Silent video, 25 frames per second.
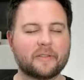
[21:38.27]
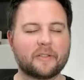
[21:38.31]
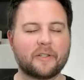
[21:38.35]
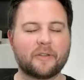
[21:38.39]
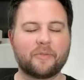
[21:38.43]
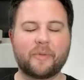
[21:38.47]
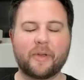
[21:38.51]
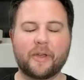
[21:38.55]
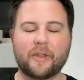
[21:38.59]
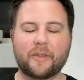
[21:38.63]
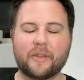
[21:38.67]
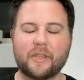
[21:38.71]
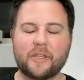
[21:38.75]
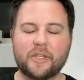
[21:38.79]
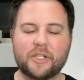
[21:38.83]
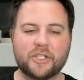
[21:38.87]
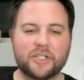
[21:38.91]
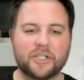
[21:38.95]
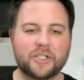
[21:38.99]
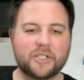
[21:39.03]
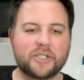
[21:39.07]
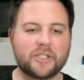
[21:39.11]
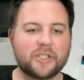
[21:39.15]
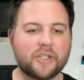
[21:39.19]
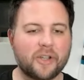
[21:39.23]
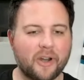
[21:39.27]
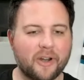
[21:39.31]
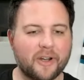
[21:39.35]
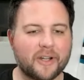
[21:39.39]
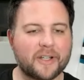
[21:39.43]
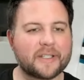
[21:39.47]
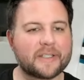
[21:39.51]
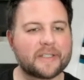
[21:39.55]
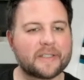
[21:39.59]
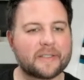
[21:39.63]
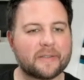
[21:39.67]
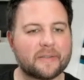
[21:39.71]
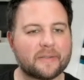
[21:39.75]
about the
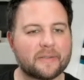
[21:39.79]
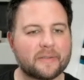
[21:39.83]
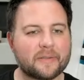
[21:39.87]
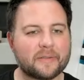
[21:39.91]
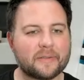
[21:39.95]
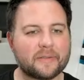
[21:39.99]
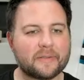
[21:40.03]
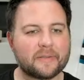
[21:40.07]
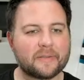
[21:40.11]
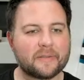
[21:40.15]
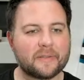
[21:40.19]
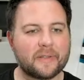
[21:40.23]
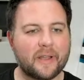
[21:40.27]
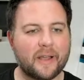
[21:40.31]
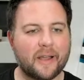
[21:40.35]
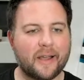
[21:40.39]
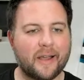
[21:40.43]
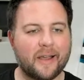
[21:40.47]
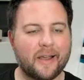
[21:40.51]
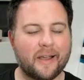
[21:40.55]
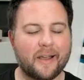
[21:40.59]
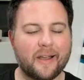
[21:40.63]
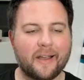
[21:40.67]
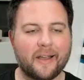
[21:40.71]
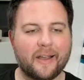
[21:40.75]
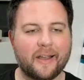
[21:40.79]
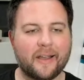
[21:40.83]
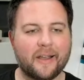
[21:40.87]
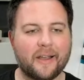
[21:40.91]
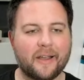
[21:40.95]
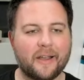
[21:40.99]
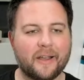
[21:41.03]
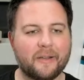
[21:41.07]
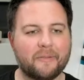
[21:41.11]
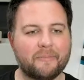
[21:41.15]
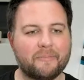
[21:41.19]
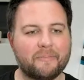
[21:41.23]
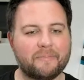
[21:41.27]
Sharks
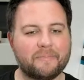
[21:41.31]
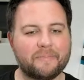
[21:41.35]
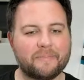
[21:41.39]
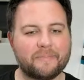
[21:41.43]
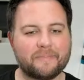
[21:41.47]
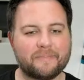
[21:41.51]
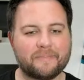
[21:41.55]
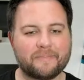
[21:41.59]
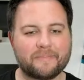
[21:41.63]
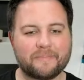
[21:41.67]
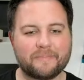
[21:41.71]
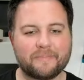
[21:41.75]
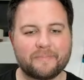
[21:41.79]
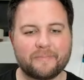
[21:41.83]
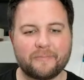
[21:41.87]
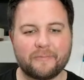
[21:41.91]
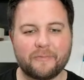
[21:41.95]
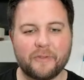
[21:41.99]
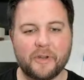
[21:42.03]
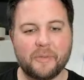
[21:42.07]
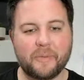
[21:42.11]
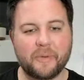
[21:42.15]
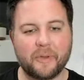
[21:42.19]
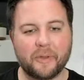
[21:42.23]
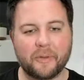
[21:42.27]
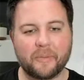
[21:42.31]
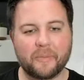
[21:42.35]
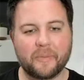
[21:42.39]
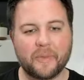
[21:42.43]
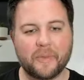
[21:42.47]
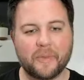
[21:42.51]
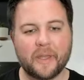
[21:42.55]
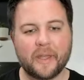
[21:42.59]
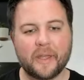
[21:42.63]
uh, rebuild.